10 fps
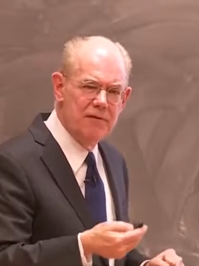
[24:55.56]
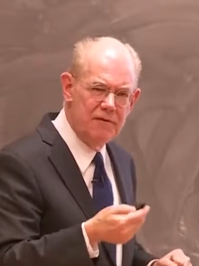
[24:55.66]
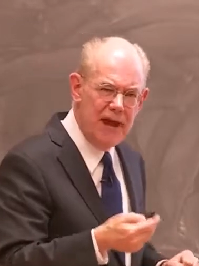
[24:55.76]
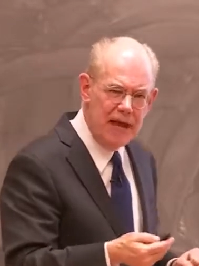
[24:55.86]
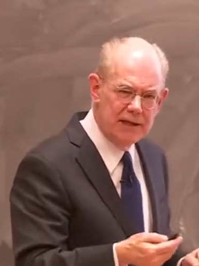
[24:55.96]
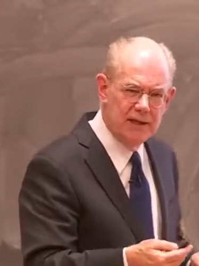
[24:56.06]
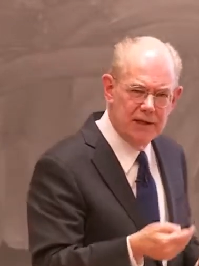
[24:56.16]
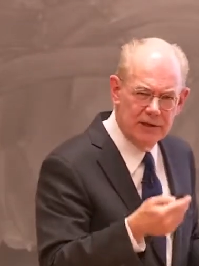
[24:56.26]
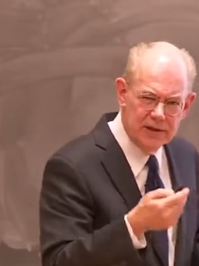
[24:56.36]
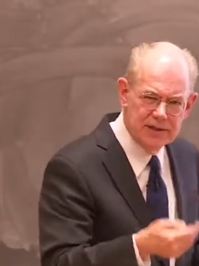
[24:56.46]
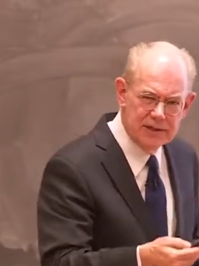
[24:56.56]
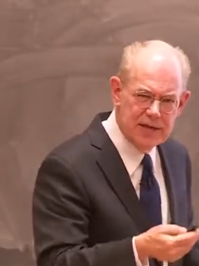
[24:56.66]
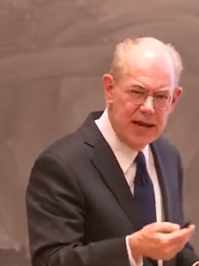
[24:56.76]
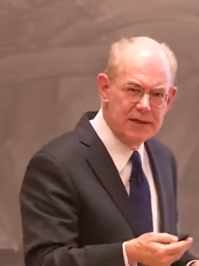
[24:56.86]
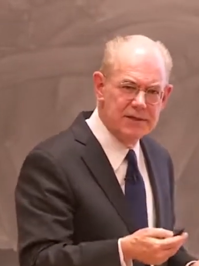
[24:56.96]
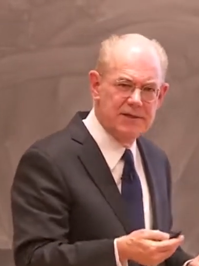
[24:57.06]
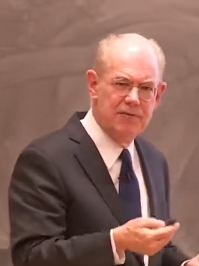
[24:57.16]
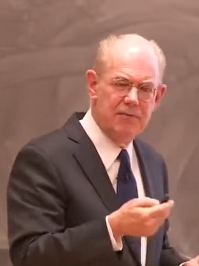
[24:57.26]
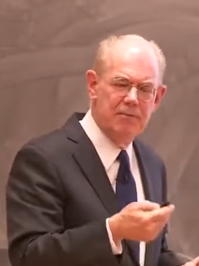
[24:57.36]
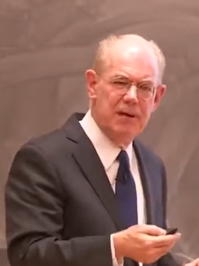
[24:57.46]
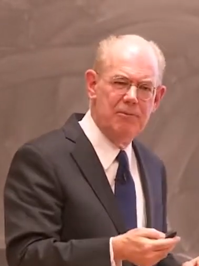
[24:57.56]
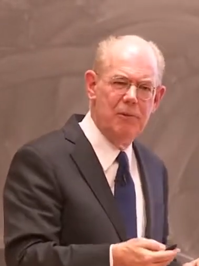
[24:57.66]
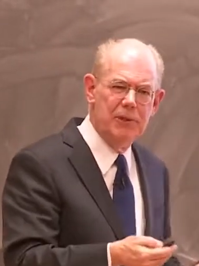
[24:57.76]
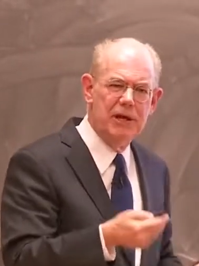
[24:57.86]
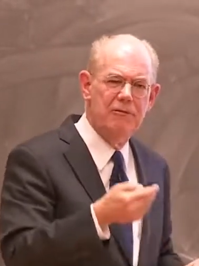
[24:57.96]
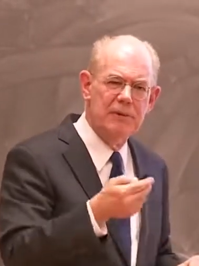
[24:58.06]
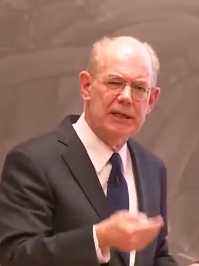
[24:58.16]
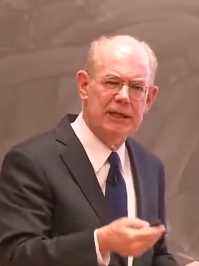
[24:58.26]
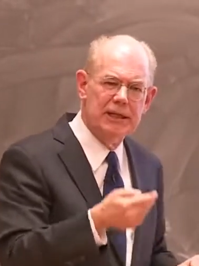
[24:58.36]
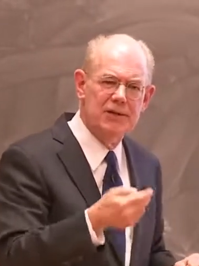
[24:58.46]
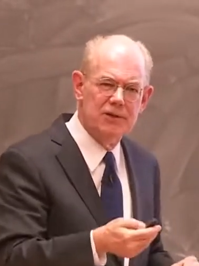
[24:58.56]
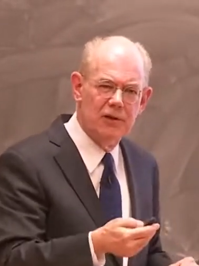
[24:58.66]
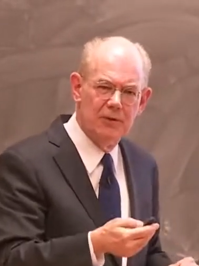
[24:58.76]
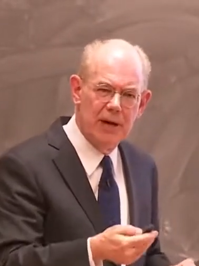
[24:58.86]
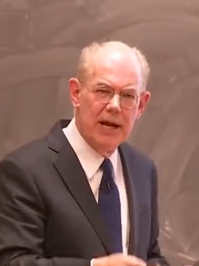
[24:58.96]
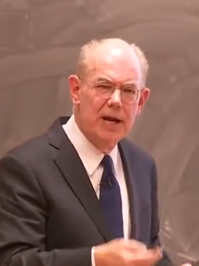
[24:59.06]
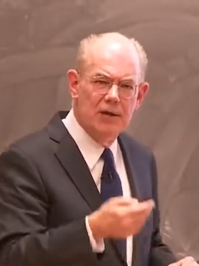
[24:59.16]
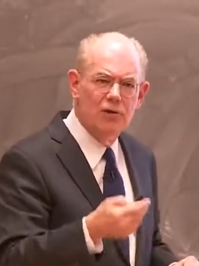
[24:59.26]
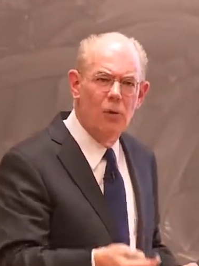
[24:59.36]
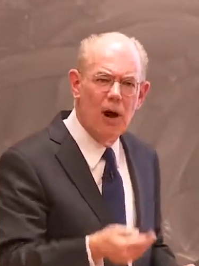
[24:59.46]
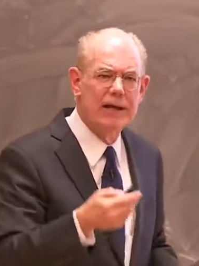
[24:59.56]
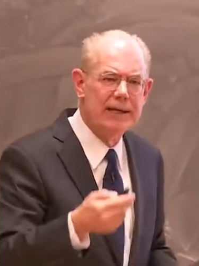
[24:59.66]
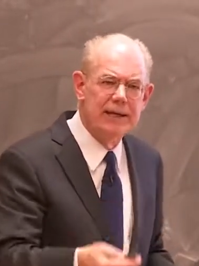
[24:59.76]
and the fact that there is a tendency for people, when they really disagree, to want to